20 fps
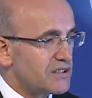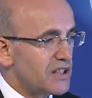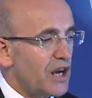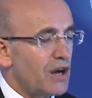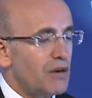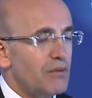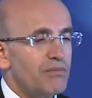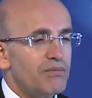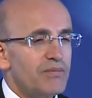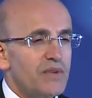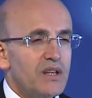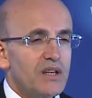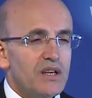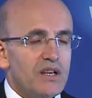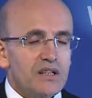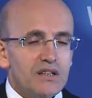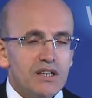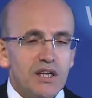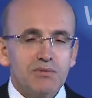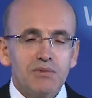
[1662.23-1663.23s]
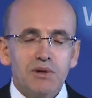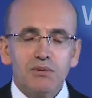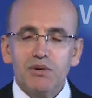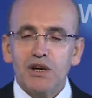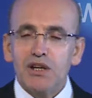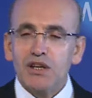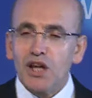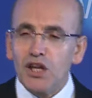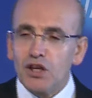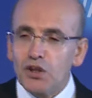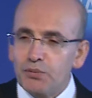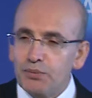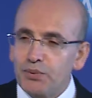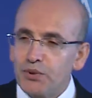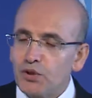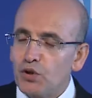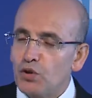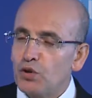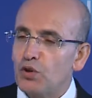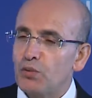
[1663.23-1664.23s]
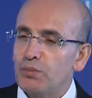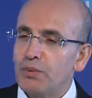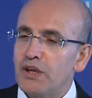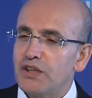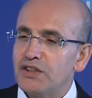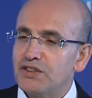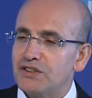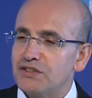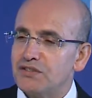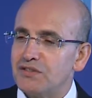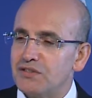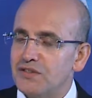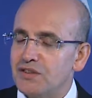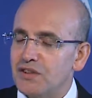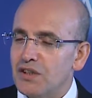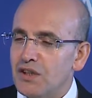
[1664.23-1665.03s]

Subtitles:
Now, there may be a lot of preoccupation